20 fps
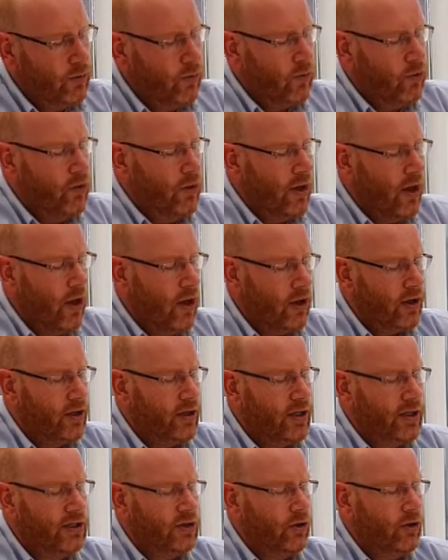unlock
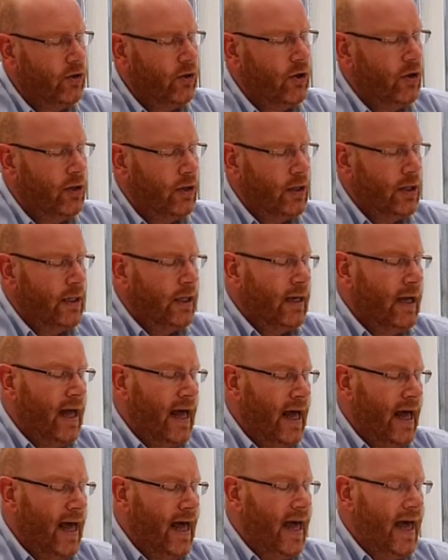the door
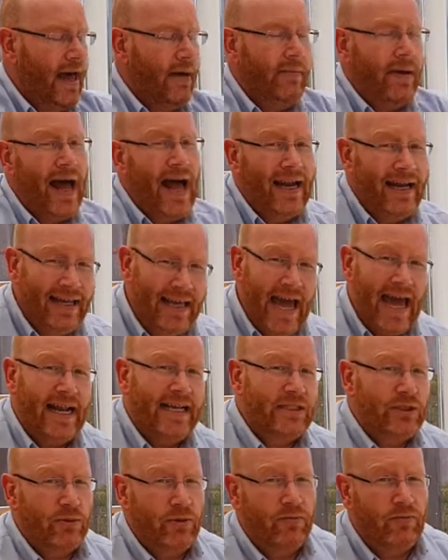and get
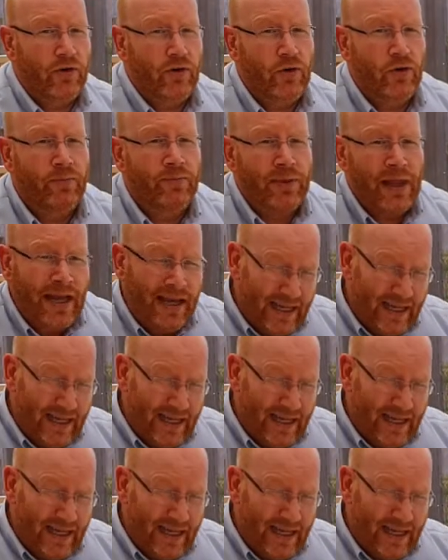into a room.